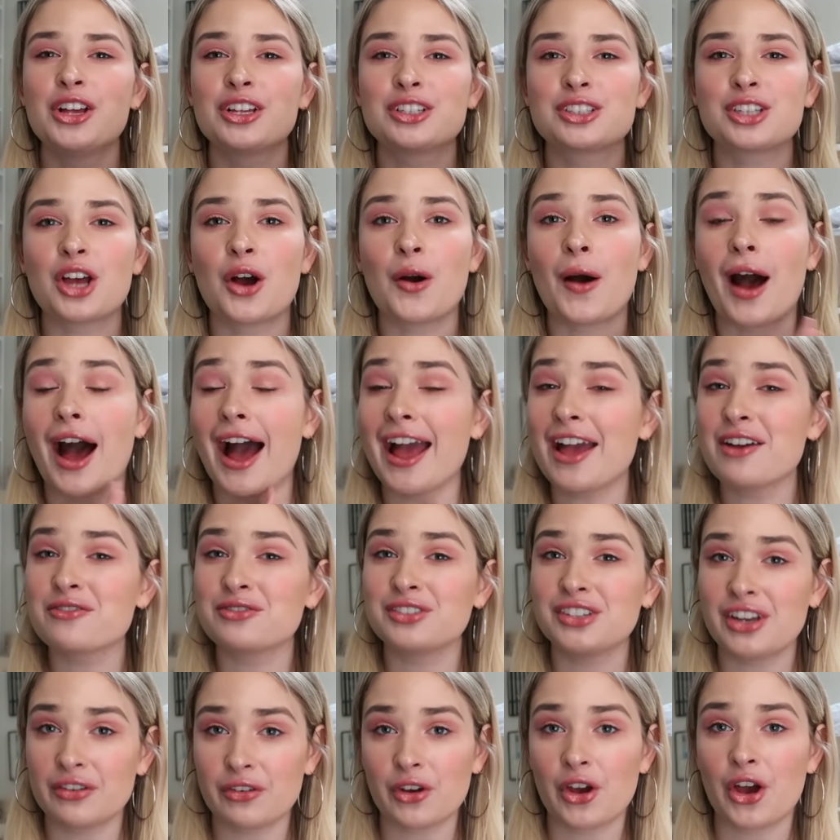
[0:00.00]
So I have
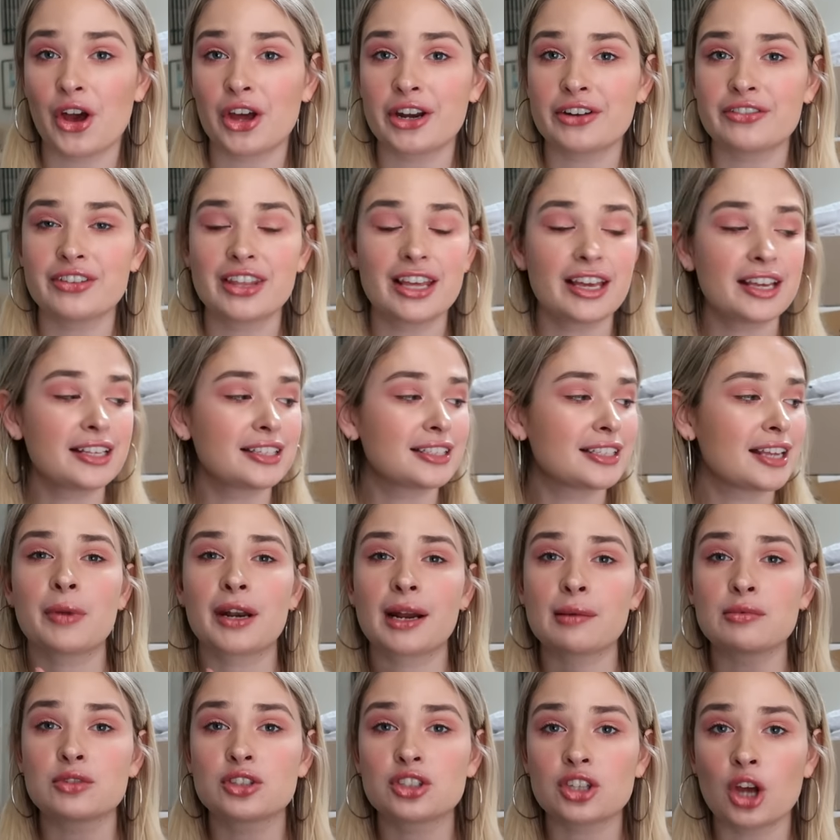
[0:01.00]
never heard of this, but
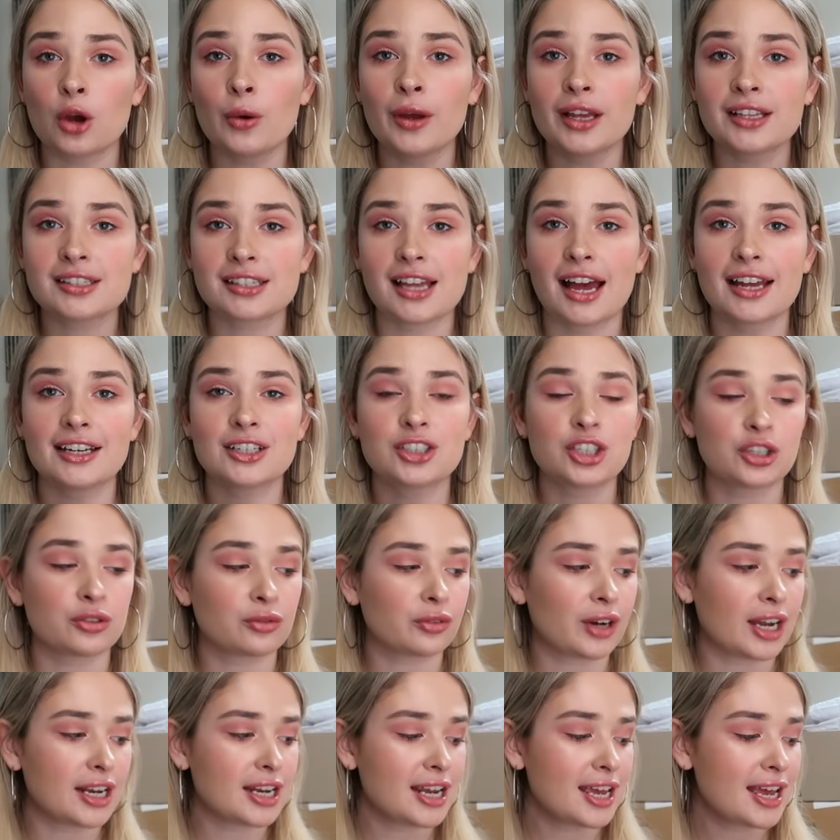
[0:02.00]
I'm so excited to
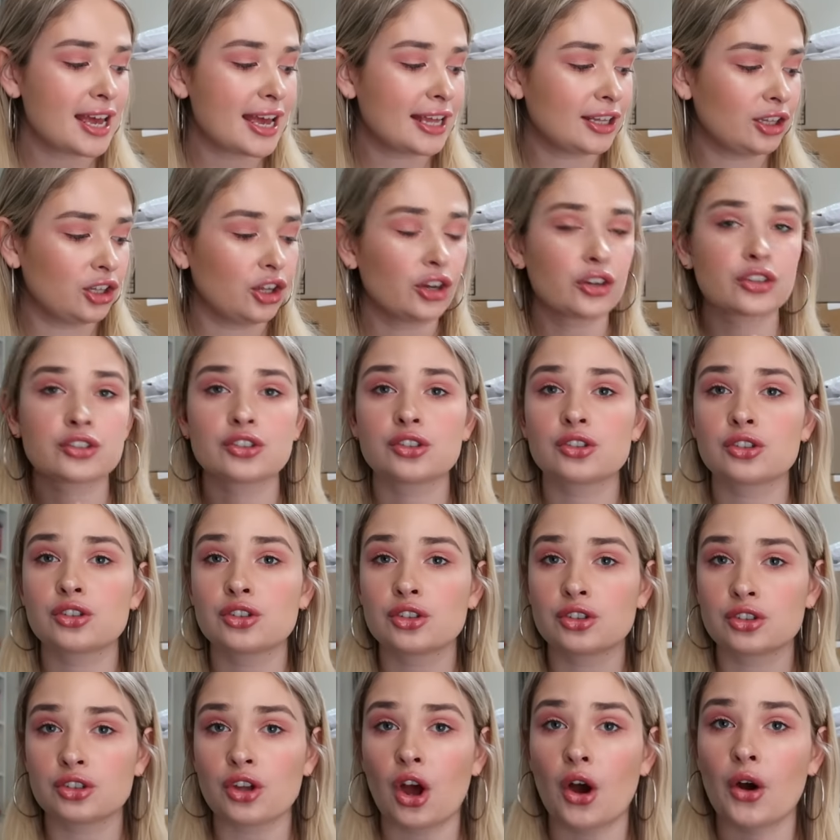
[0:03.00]
read it. It looks
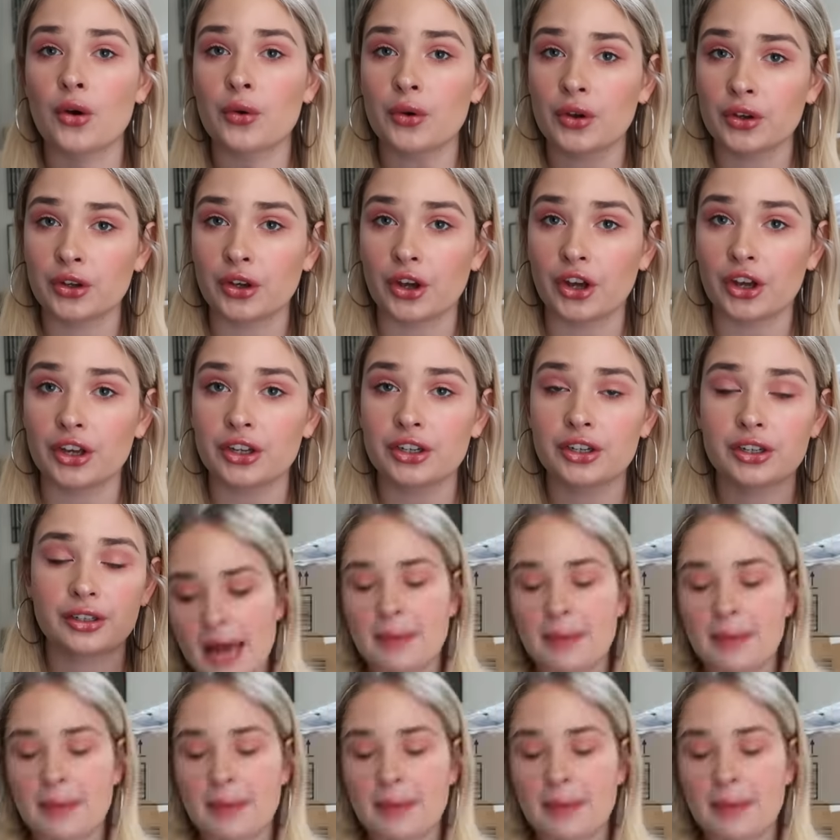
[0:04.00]
so good.